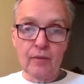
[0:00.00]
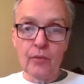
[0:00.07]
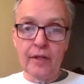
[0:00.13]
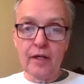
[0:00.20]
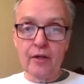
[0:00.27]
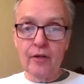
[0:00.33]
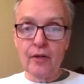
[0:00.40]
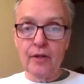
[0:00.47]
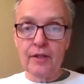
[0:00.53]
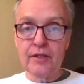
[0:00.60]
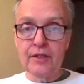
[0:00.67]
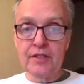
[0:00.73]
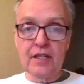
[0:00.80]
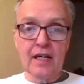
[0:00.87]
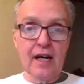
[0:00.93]
and we are going
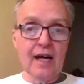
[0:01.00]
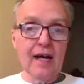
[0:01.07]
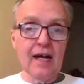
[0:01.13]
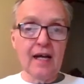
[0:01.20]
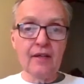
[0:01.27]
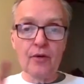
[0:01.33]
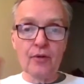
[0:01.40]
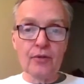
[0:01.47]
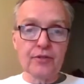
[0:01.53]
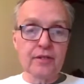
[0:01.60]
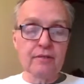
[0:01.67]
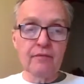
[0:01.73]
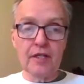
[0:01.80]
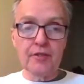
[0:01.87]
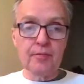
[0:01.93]
to tie
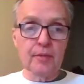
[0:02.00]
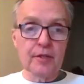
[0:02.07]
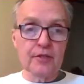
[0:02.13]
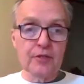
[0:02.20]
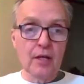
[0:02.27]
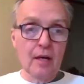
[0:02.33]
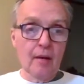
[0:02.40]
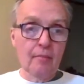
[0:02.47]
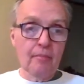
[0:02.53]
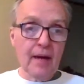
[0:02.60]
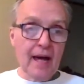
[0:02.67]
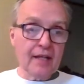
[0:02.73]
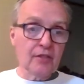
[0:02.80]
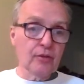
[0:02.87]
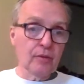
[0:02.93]
those investments
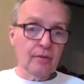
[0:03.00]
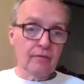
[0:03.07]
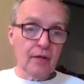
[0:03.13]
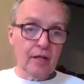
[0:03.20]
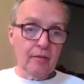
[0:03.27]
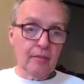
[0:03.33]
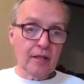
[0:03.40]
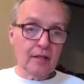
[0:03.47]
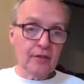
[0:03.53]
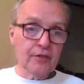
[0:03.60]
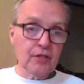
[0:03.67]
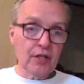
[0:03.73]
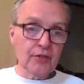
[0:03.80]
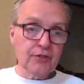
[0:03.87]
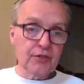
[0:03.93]
back to
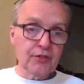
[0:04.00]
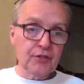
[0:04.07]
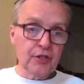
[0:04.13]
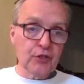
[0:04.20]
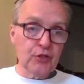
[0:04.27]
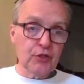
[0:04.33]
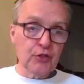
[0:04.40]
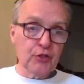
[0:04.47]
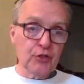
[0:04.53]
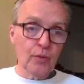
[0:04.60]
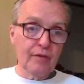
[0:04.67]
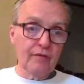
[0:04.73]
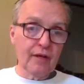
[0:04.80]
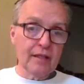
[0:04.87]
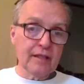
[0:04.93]
environmental justice issues.
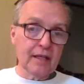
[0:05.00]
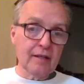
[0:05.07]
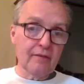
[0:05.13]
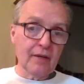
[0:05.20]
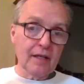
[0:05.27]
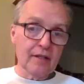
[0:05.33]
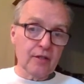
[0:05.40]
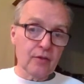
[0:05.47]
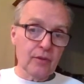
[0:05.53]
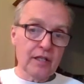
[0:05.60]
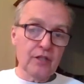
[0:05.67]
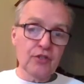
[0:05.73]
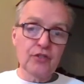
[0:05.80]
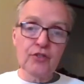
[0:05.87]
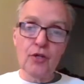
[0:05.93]
We've identified
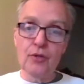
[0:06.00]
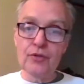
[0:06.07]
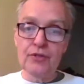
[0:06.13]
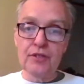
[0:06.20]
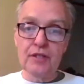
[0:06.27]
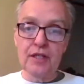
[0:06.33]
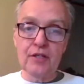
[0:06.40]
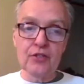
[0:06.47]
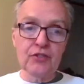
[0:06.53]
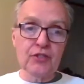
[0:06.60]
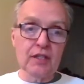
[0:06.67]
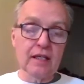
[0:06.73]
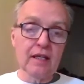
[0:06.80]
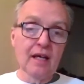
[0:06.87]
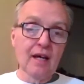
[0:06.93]
green zones in our
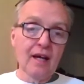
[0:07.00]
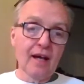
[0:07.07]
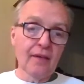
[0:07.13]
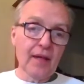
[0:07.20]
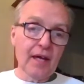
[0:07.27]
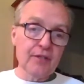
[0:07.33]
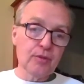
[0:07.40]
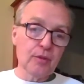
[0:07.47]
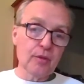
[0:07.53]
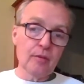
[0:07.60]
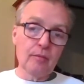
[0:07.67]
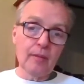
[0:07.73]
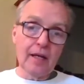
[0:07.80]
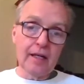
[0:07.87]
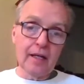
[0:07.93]
city, and that's
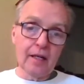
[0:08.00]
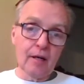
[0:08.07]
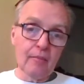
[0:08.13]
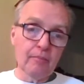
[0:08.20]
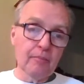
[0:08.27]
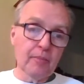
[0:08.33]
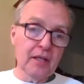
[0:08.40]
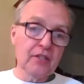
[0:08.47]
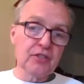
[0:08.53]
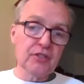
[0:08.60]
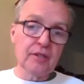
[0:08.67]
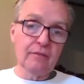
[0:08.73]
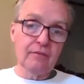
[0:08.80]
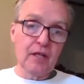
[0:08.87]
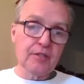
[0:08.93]
where we're making our
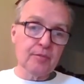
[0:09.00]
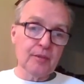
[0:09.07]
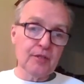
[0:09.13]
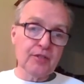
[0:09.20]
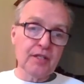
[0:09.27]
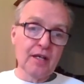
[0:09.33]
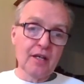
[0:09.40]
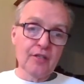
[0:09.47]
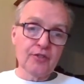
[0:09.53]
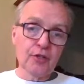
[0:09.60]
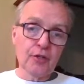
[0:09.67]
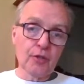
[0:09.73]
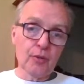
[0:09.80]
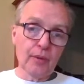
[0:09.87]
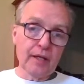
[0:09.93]
biggest investments
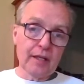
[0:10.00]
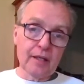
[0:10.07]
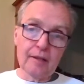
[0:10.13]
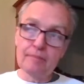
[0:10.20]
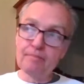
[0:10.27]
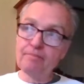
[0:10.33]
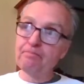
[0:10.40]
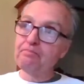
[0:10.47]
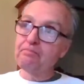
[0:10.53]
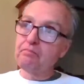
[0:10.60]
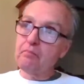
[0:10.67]
so that we can